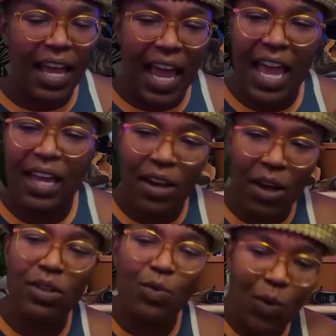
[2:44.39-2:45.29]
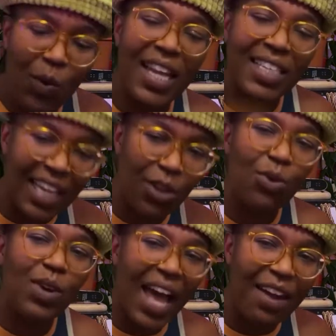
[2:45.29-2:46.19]
hey, notice well, wait a second,
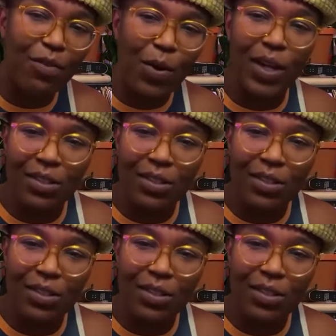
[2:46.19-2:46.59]
you got a voice.